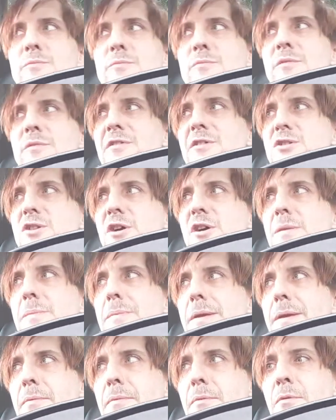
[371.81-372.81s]
those kind of
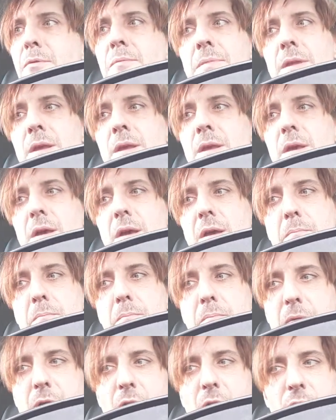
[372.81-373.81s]
people.
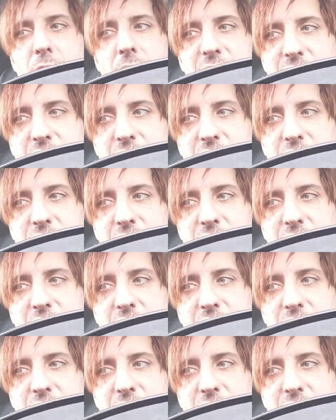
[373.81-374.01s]
Can't have it.